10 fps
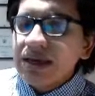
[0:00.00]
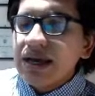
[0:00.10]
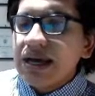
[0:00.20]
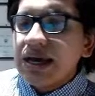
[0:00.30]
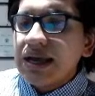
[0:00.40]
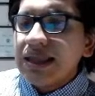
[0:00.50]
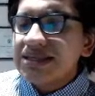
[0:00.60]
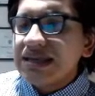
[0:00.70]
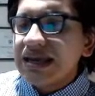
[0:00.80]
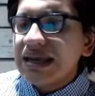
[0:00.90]
Uh,
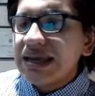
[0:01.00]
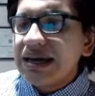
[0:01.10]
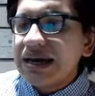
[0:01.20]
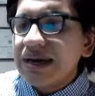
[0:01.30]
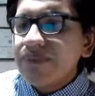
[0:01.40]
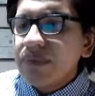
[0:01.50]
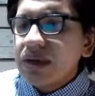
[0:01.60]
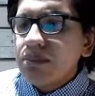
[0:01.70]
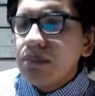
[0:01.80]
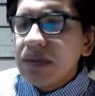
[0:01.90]
let's say uh,
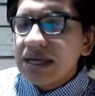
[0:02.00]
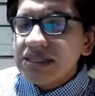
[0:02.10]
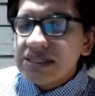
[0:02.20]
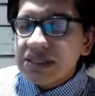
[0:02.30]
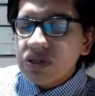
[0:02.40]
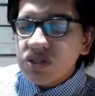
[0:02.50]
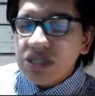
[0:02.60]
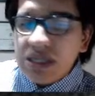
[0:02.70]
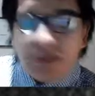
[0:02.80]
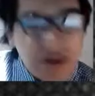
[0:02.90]
Mexico
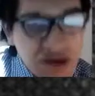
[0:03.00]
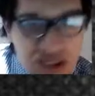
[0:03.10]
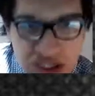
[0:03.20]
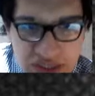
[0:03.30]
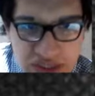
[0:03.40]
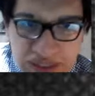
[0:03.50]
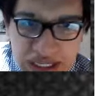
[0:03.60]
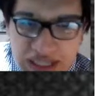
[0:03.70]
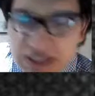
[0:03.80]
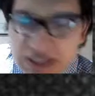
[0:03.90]
City very
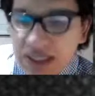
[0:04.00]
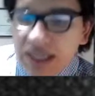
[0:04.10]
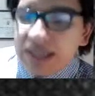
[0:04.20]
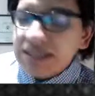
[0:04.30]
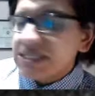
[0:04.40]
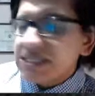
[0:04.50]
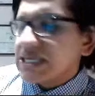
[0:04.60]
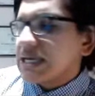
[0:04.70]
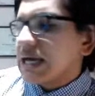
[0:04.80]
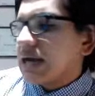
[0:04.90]
integrated. Let's
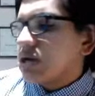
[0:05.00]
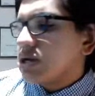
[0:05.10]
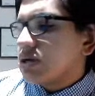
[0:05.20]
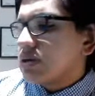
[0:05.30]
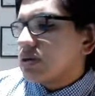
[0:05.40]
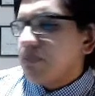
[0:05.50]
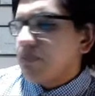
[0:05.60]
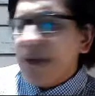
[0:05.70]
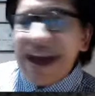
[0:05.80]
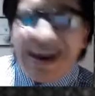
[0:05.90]
say I don't know uh,
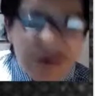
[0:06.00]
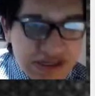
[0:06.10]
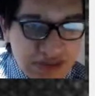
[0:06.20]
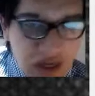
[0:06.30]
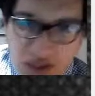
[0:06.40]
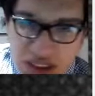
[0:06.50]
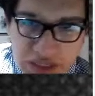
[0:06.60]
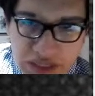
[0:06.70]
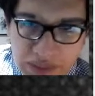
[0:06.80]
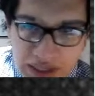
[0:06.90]
Paris very
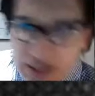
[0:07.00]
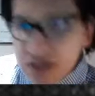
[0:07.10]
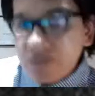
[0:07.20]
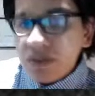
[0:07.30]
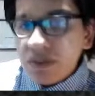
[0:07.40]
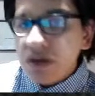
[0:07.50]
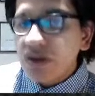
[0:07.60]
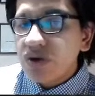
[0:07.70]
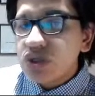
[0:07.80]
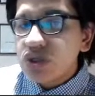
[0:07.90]
integrated. Uh,
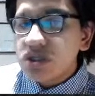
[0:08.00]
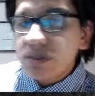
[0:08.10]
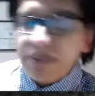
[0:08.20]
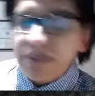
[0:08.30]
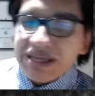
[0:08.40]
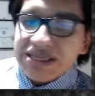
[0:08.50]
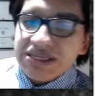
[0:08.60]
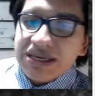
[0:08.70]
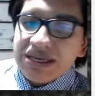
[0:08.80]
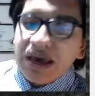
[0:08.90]
those
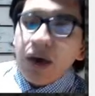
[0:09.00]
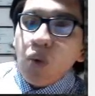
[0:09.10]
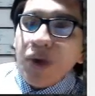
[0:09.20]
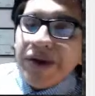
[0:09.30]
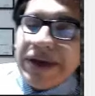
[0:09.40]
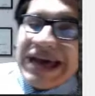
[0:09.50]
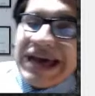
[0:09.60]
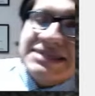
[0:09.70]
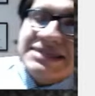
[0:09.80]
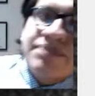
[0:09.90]
places. Whereas,